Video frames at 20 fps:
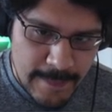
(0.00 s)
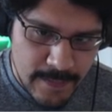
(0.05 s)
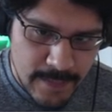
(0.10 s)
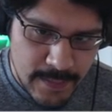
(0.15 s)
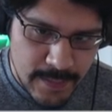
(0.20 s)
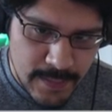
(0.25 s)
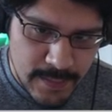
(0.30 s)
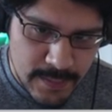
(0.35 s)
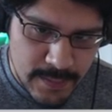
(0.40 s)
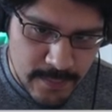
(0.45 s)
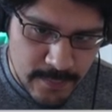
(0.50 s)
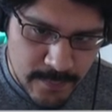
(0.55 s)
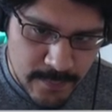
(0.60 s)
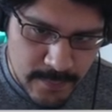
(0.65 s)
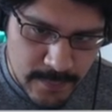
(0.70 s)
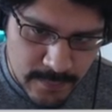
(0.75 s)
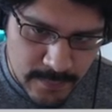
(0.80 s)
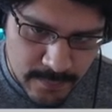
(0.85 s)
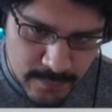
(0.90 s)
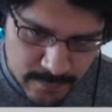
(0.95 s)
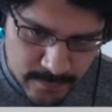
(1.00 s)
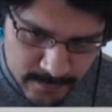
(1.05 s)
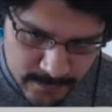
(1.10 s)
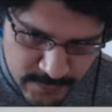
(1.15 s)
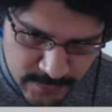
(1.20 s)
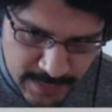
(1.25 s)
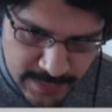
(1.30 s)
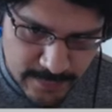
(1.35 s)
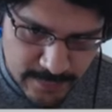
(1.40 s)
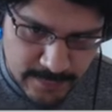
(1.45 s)
And I'll
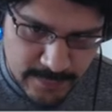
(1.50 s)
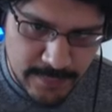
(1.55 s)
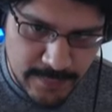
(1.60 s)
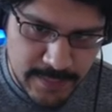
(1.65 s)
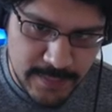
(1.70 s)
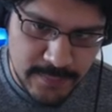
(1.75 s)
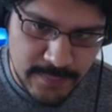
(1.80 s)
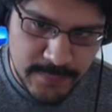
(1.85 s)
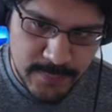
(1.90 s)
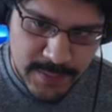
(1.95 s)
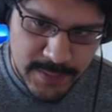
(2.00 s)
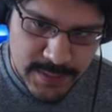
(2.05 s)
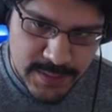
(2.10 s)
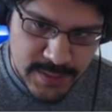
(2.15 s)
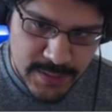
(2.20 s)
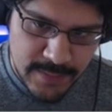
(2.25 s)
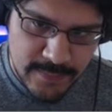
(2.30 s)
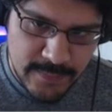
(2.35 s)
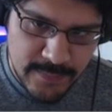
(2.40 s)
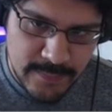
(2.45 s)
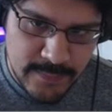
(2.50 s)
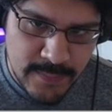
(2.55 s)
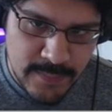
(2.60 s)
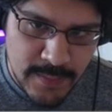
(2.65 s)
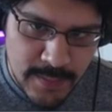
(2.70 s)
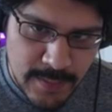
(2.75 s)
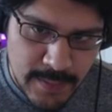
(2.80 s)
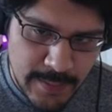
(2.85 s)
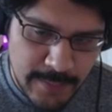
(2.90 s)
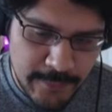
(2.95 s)
drag this out here. So we can change these
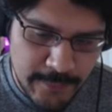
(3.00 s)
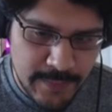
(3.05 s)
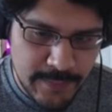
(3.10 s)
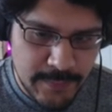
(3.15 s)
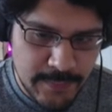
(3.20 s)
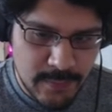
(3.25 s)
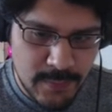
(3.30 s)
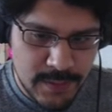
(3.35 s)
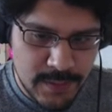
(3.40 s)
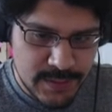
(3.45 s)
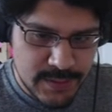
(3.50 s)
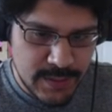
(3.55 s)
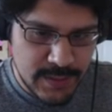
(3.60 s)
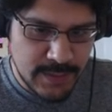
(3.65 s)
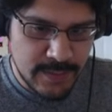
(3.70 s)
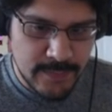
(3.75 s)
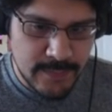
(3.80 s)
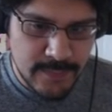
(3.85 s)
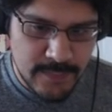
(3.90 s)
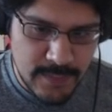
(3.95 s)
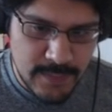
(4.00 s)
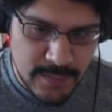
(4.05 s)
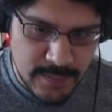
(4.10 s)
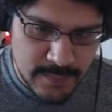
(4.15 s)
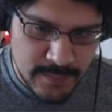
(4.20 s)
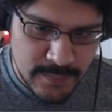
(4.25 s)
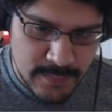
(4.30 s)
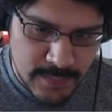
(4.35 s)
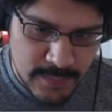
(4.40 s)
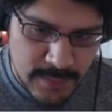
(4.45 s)
if we ever want to change
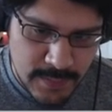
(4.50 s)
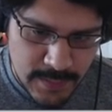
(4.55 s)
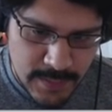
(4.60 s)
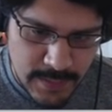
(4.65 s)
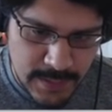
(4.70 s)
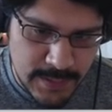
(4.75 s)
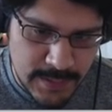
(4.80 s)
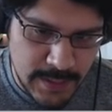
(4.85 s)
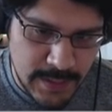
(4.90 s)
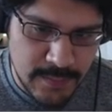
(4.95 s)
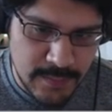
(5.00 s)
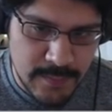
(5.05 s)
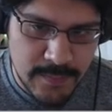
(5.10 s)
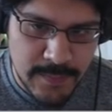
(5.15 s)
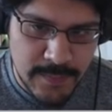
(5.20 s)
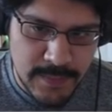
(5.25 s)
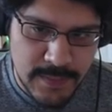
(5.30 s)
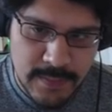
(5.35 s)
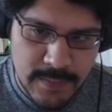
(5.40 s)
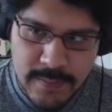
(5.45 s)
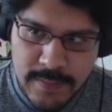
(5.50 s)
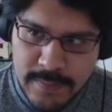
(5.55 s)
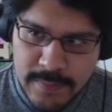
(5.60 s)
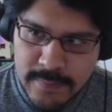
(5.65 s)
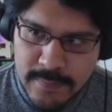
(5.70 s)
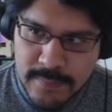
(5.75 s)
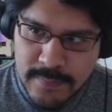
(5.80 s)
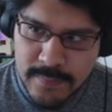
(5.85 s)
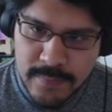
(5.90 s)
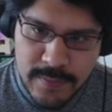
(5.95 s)
it later. But
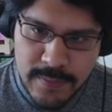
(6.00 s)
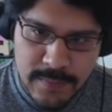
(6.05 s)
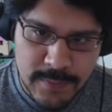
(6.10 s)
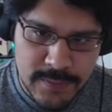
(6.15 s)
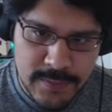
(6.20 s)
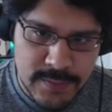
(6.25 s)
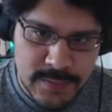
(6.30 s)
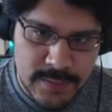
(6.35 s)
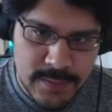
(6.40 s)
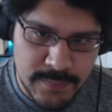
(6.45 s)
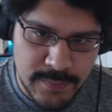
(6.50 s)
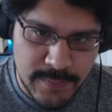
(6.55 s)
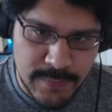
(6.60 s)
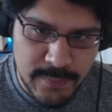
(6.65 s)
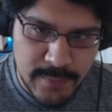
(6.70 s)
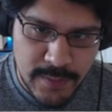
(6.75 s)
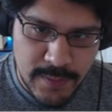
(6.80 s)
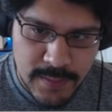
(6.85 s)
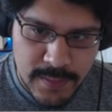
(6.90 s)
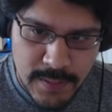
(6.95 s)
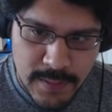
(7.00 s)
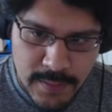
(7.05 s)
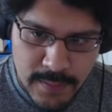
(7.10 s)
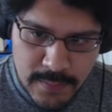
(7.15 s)
that's pretty much what we want.